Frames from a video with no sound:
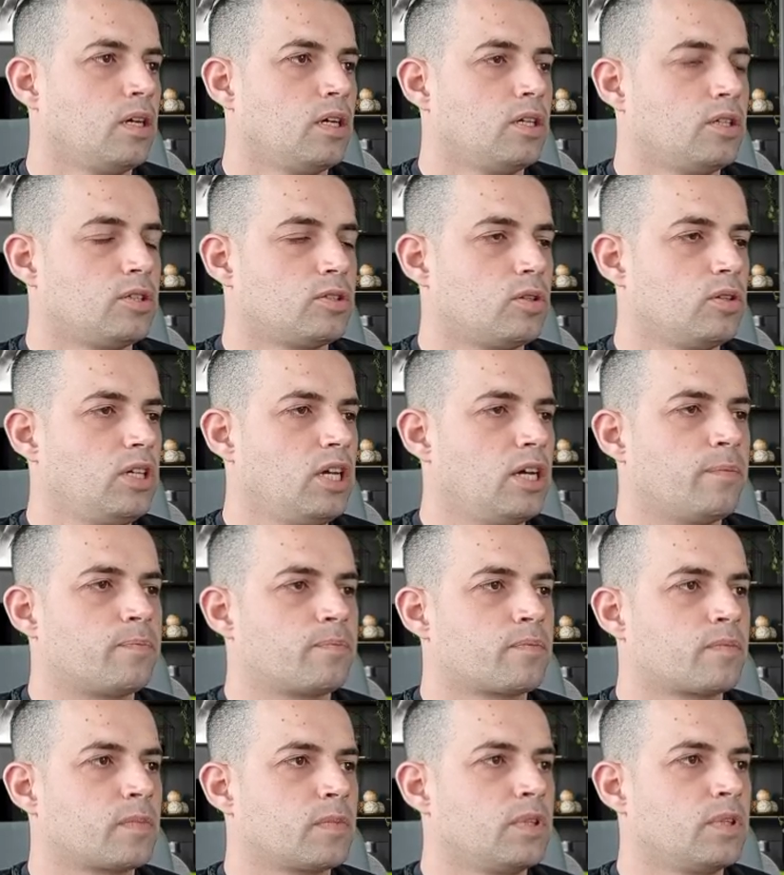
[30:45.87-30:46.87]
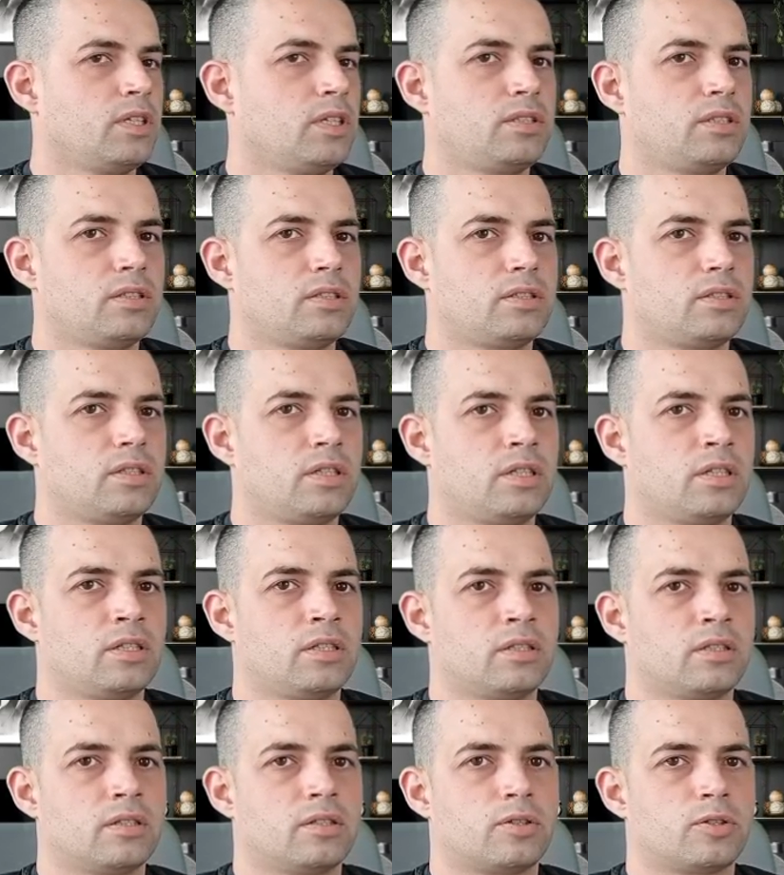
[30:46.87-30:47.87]
So yeah, this is
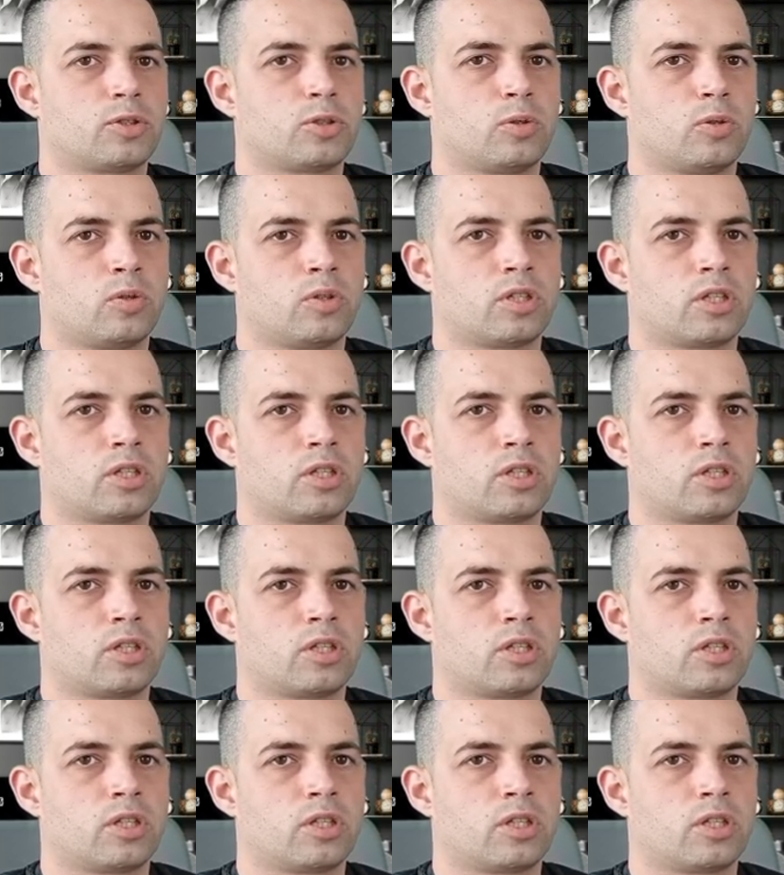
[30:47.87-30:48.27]
in short